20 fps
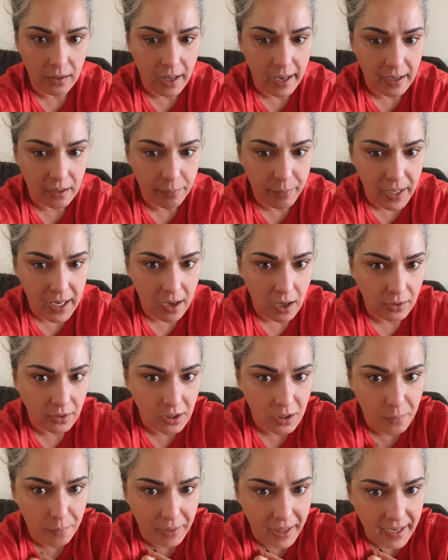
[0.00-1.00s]
Like, be
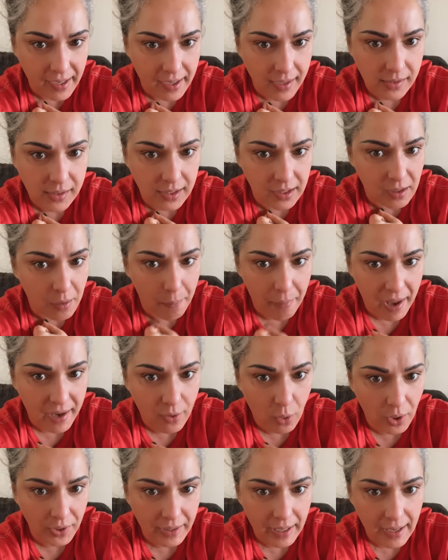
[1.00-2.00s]
under the blankets and the bed
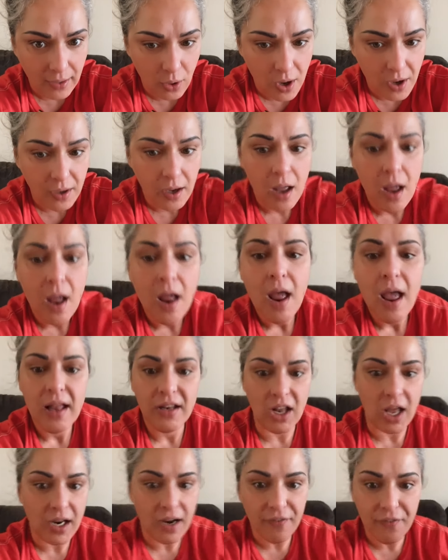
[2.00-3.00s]
all day long?
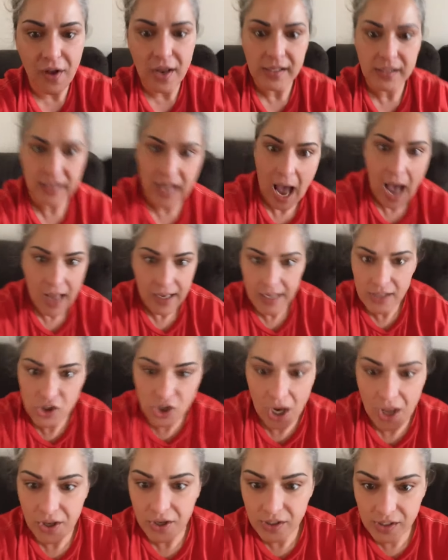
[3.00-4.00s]
None of us got each
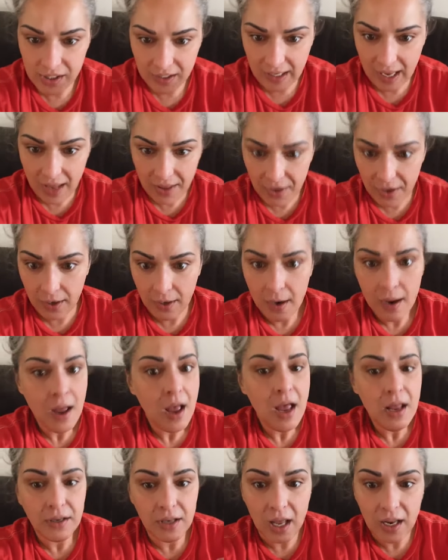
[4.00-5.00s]
other together.
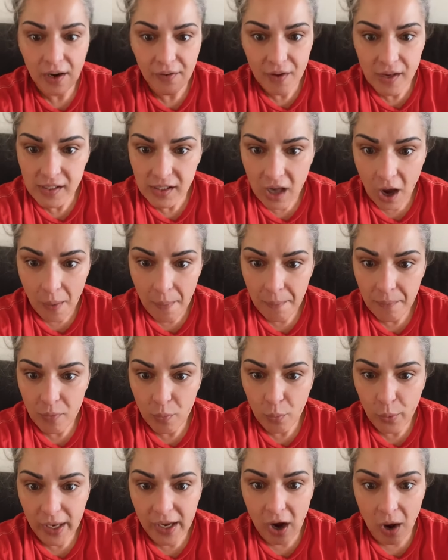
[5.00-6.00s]
None of us
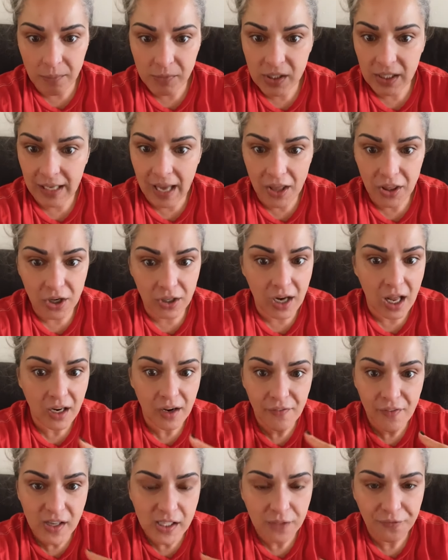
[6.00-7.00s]
come together. None
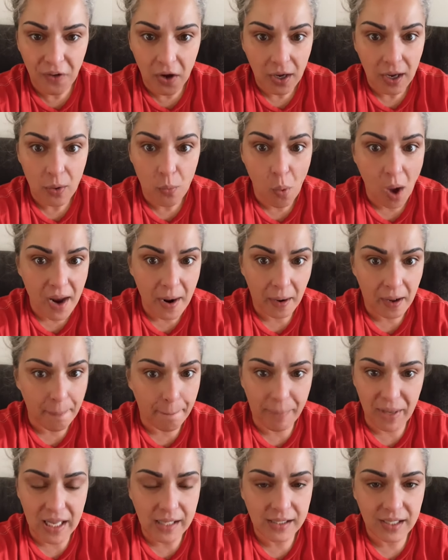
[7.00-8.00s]
of us fucking want to
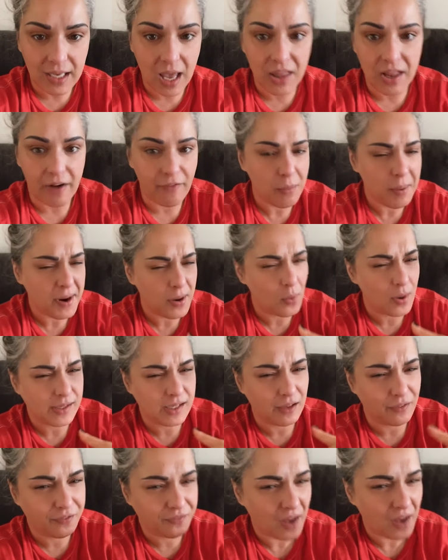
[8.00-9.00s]
be together. Everybody
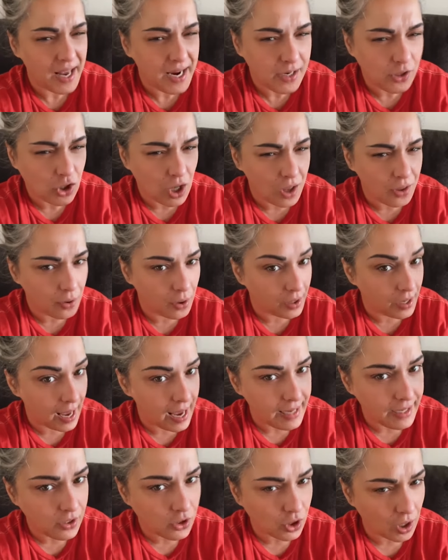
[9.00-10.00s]
wants to fight each other and
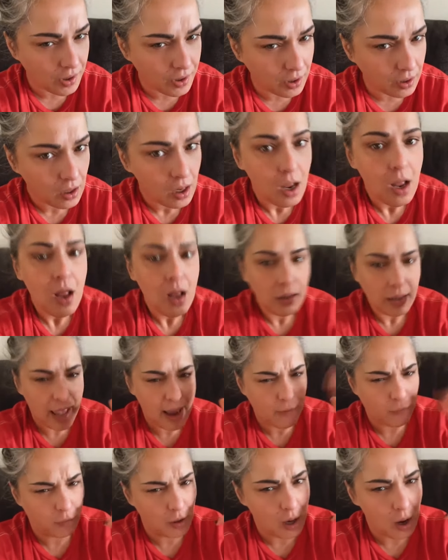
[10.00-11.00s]
hate each other.
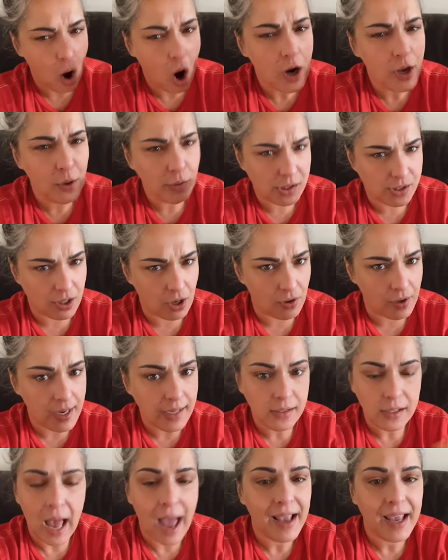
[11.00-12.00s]
Like, are you
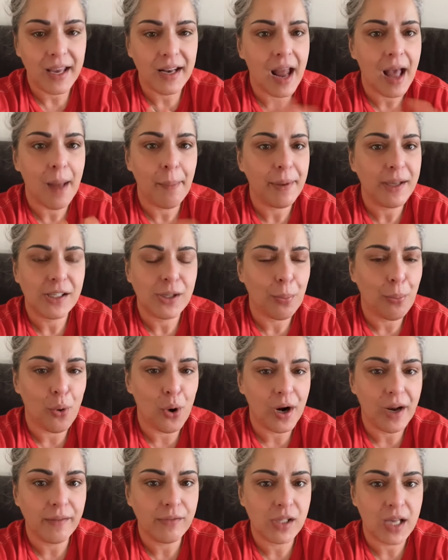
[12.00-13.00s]
serious? I cannot be
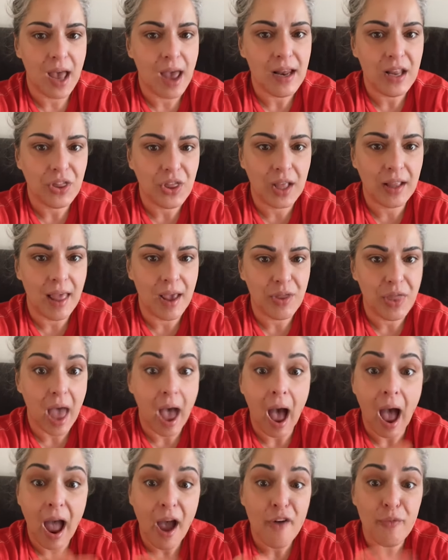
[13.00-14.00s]
supportive to anything like
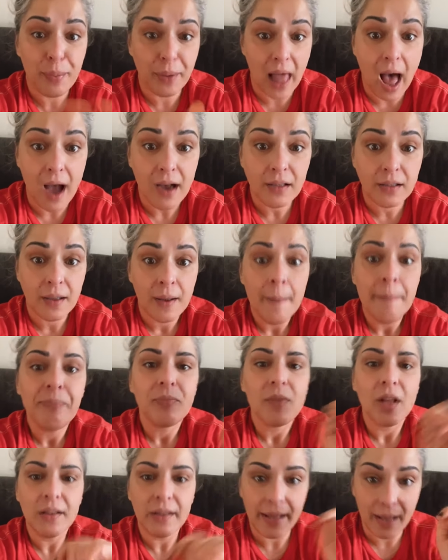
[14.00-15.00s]
that. I have blocked.
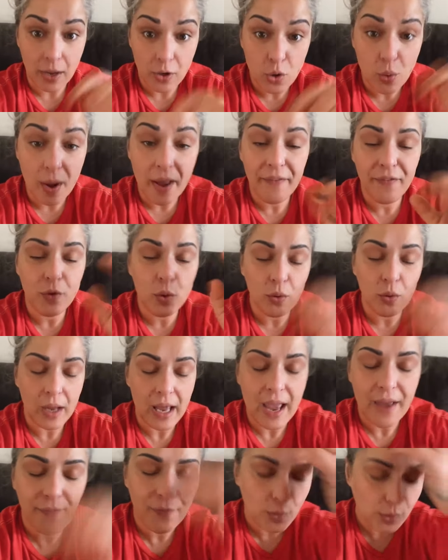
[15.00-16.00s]
If
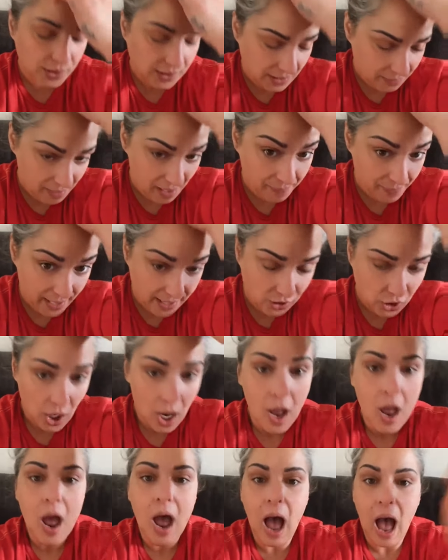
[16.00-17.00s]
you see my page,
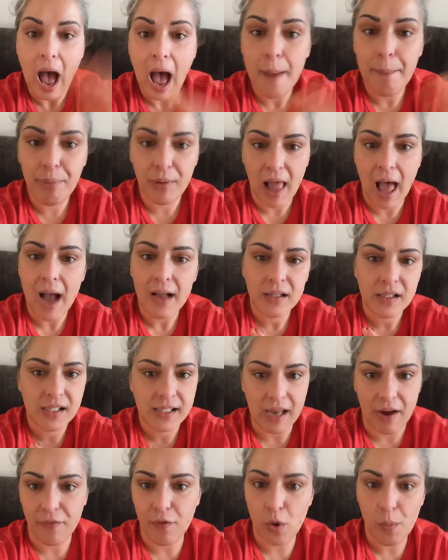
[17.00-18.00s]
I blocked
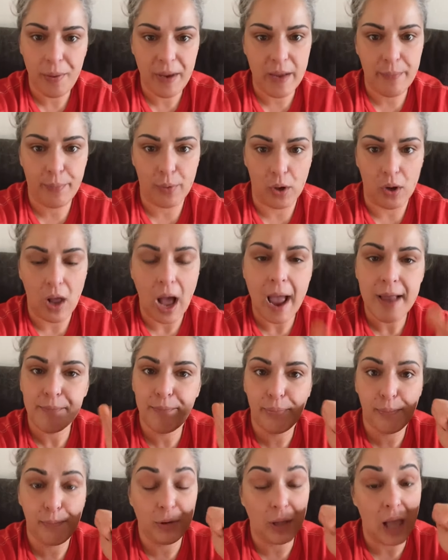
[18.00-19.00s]
several people. I
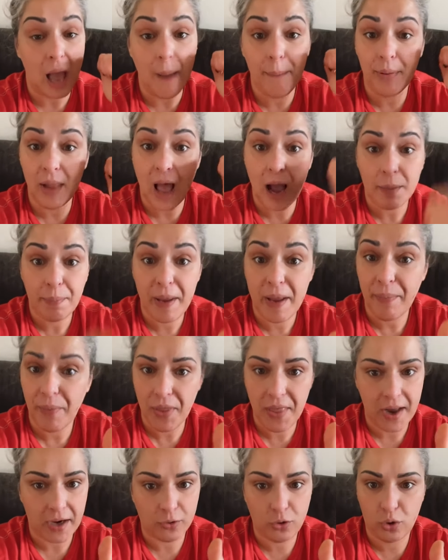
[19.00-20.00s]
block people
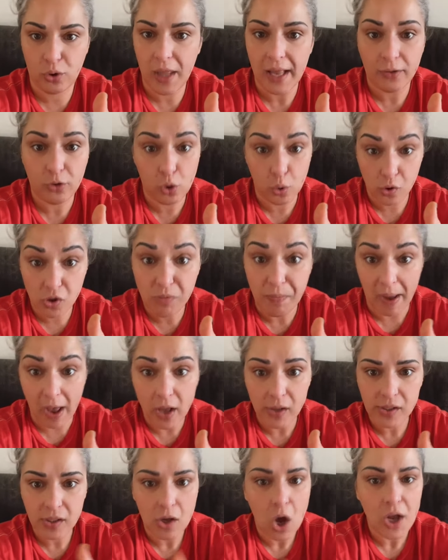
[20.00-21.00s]
that do
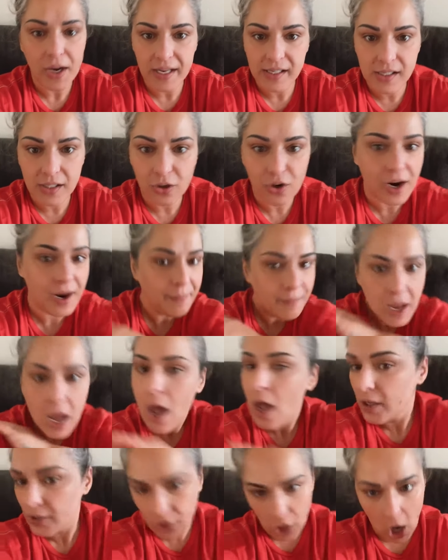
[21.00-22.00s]
spells on Instagram.
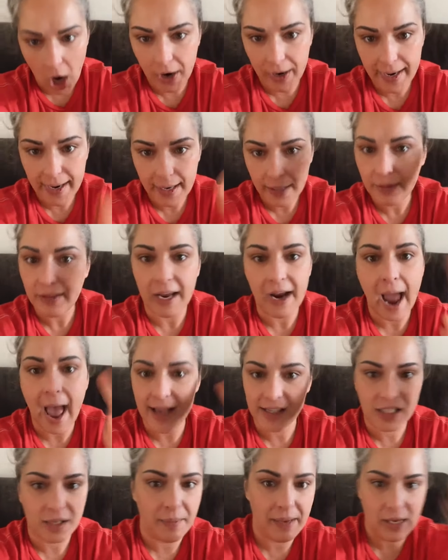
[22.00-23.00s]
Sorry, they're
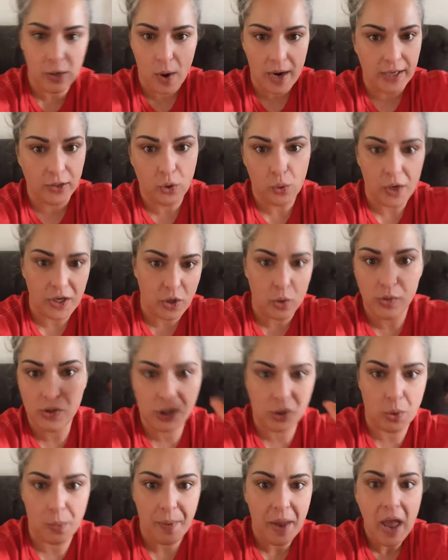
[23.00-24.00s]
asking me, you want to do a
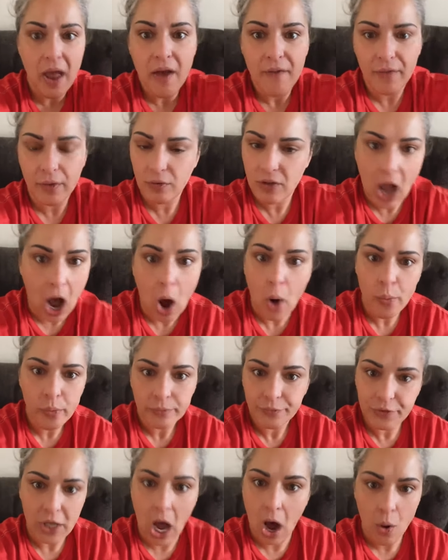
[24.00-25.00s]
YouTube?
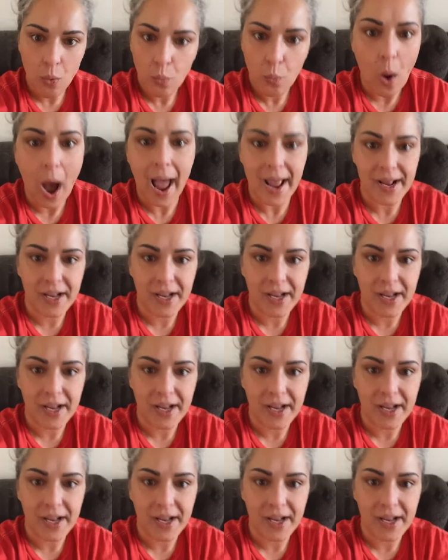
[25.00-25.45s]
No. Why?